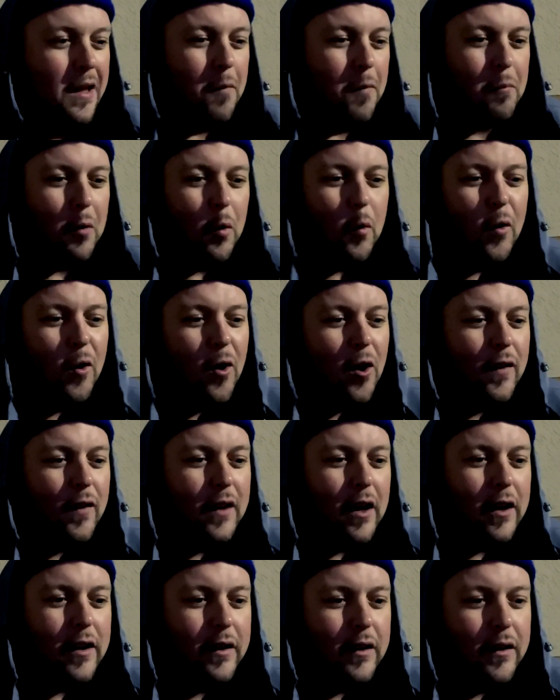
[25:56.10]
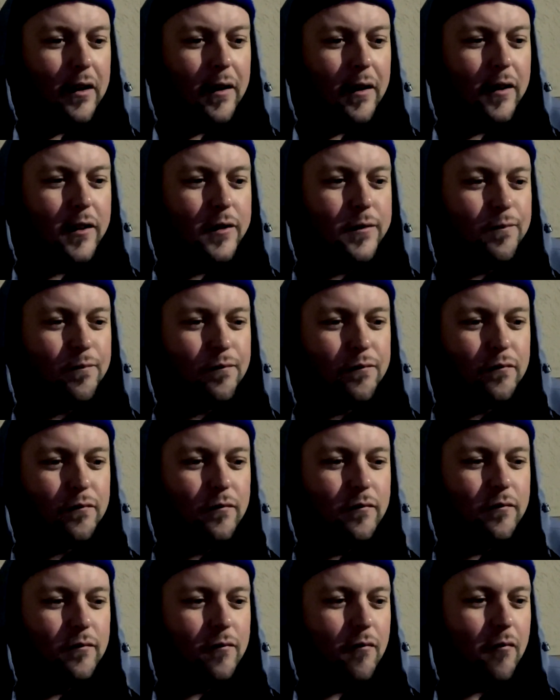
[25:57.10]
but we're all done here.
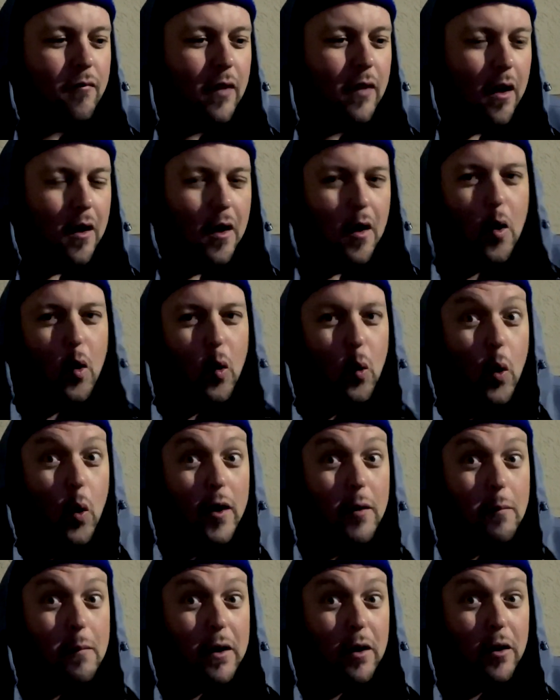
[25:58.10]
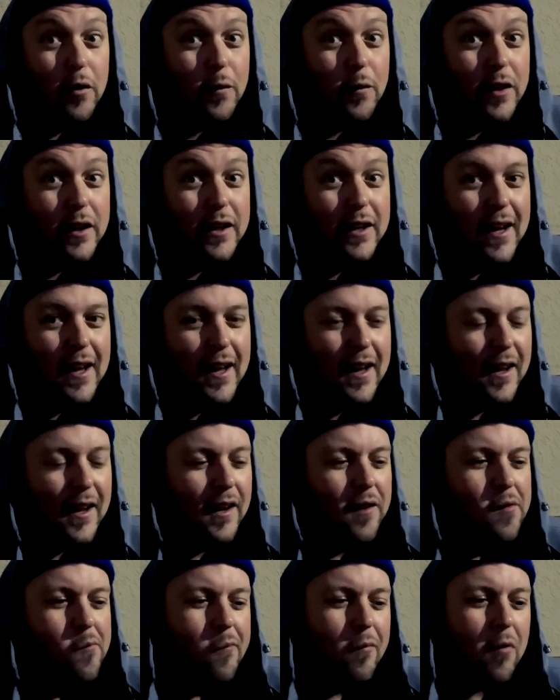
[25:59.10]
One meal for the day.
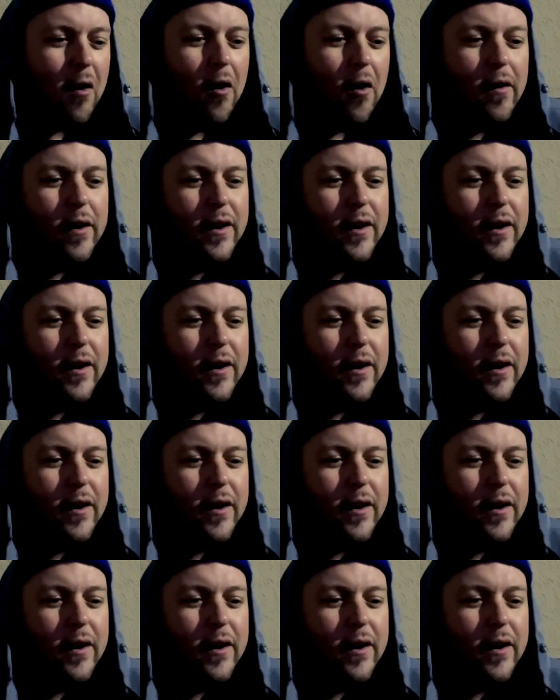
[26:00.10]
Already